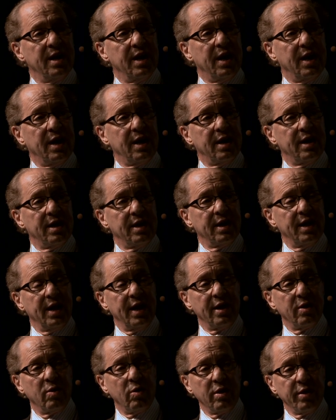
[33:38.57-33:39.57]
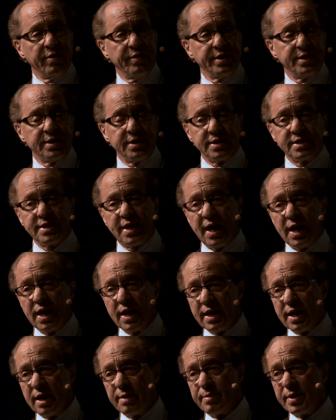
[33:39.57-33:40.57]
And all of this is
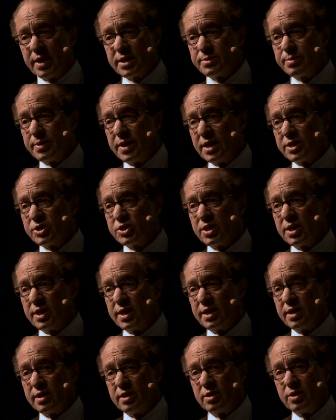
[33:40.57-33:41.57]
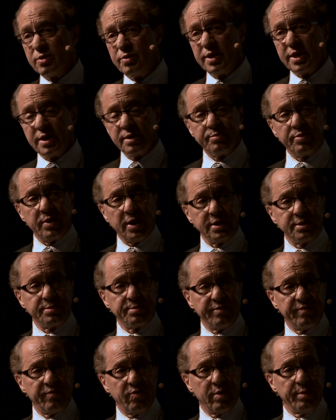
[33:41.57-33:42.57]
scaling up exponentially, including in
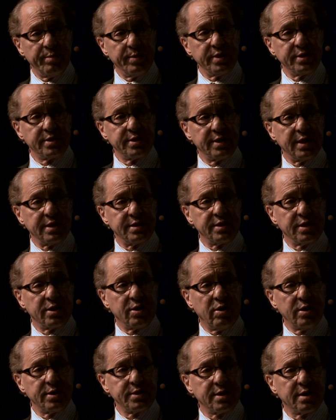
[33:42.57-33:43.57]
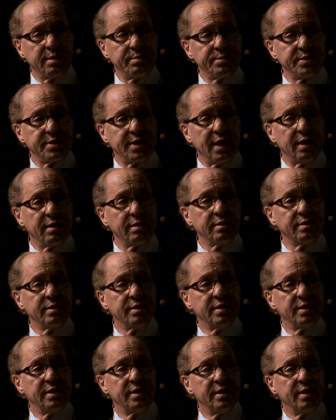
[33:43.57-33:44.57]
price performance as the cost comes down.